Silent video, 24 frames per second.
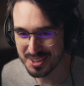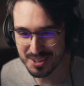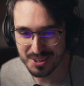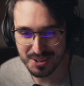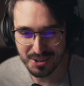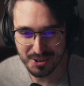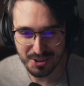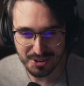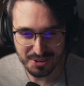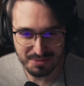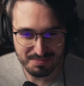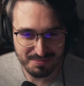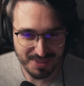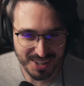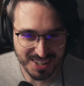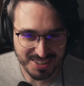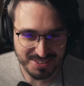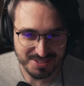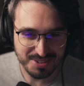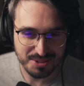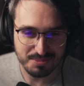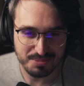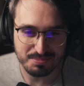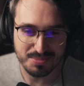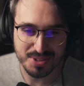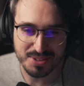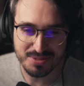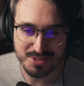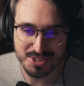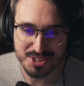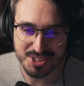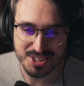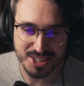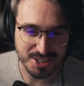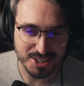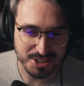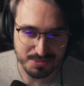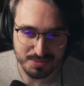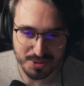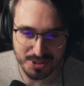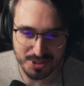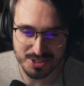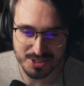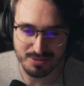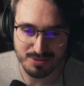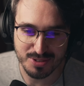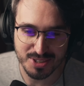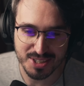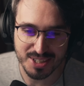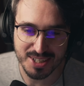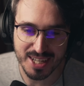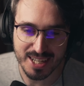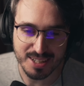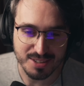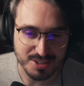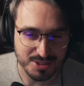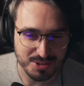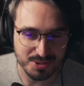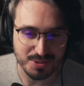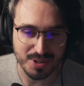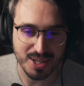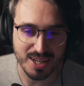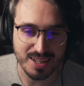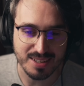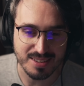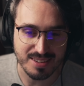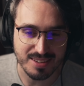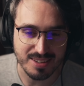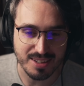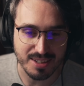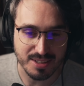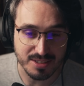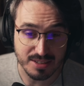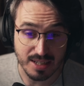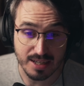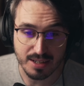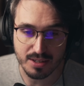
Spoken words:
going back to the previous section because I forget to add things.